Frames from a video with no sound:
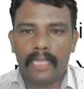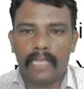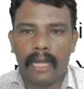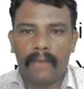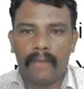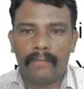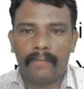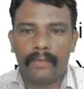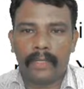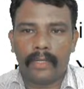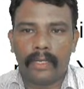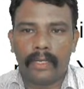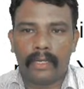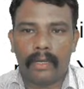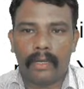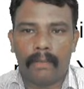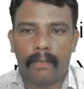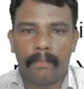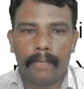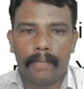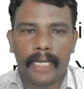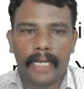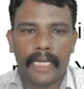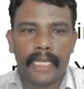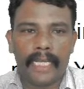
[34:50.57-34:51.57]
after
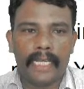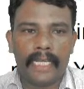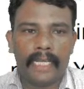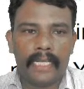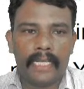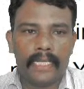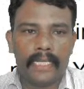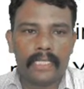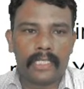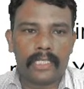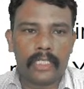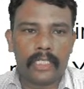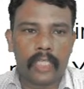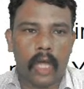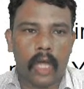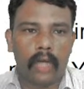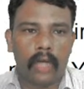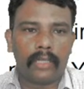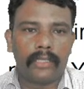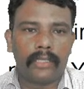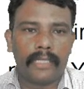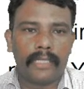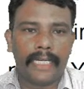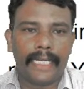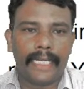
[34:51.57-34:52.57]
completing his
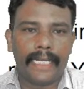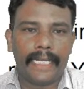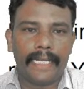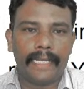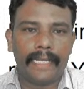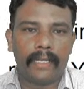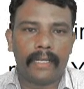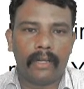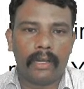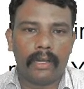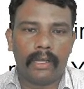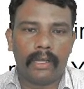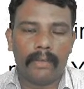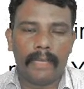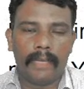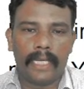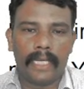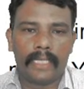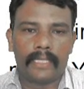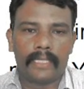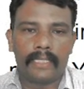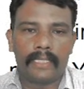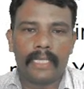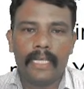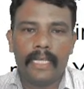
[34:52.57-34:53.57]
doctorate in
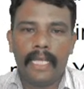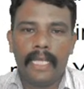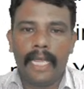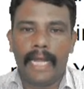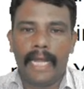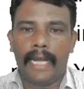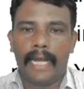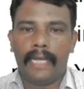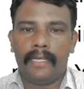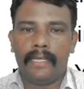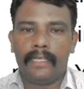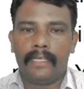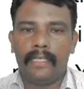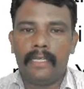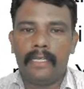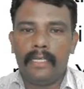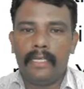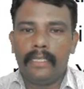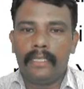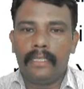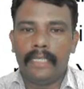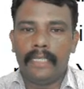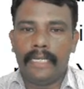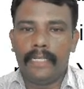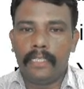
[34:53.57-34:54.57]
economics and
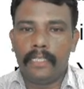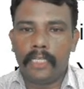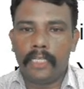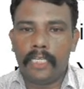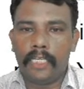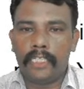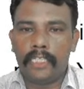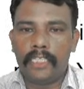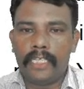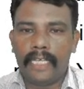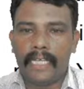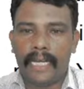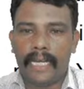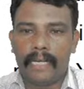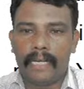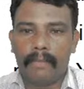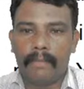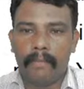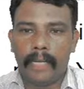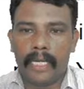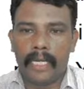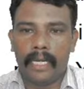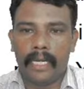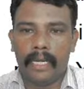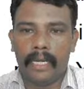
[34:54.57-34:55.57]
then teaching at
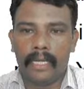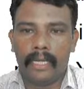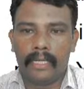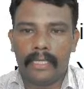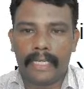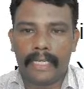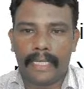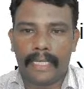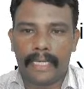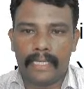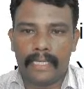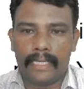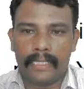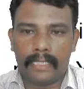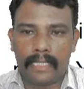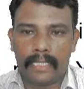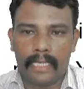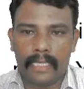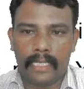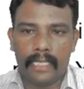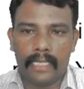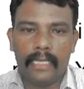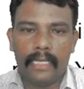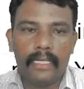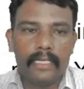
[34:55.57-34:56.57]
Middle
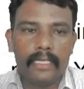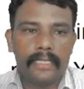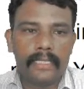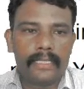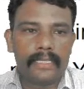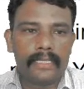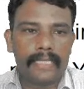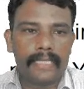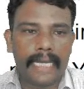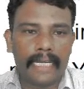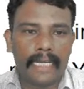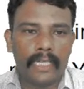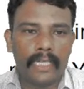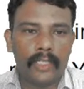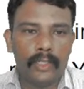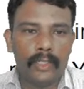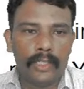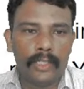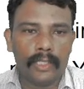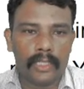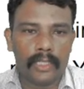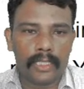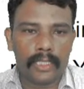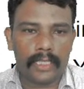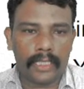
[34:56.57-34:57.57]
Tennessee State
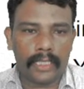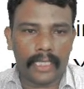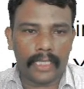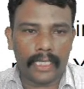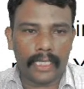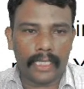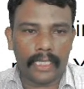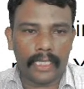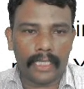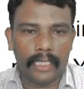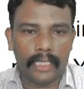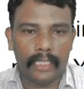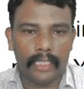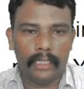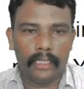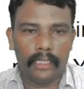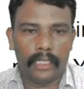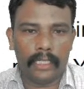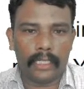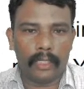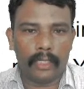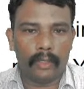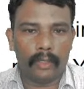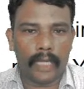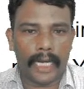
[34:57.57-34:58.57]
University in
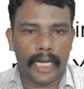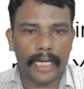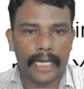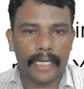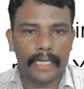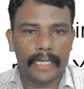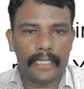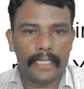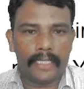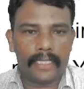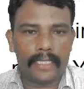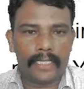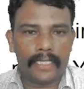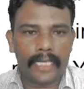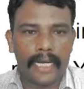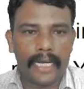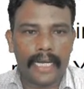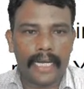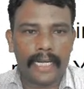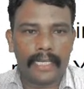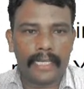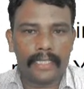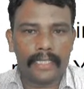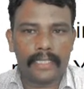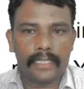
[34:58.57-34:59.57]
the United
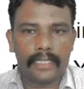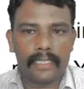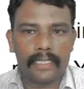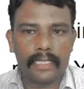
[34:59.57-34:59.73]
States.